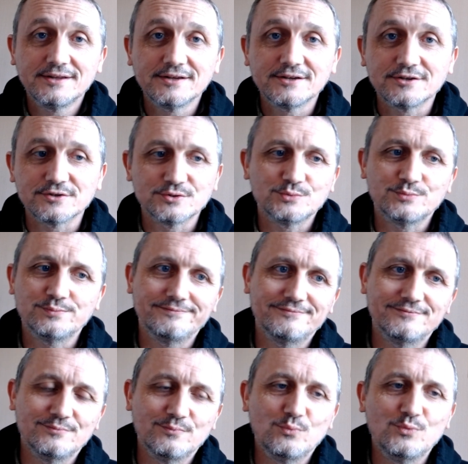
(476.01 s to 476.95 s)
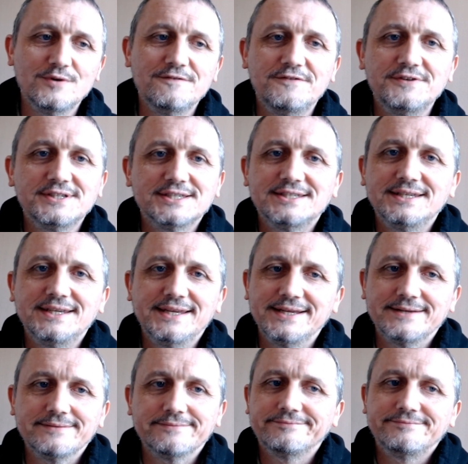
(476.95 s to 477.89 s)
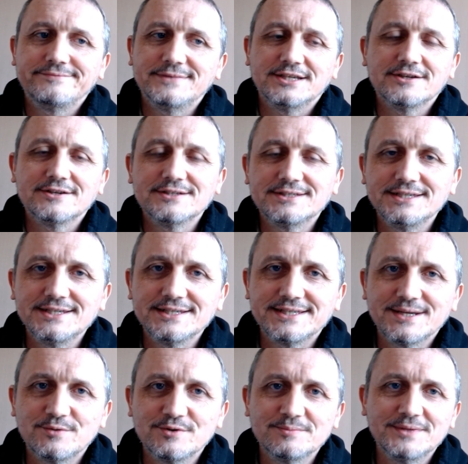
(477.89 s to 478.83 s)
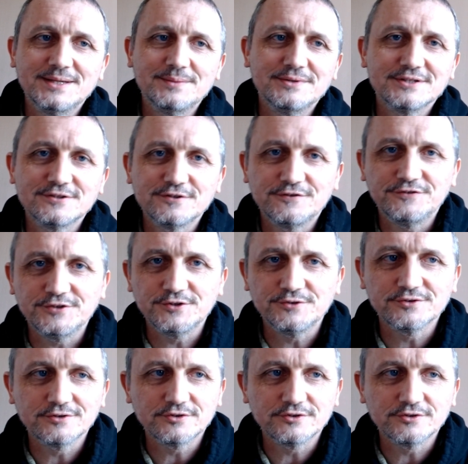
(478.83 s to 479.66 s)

because we're visiting to go and see someone. Maybe it's a funeral or a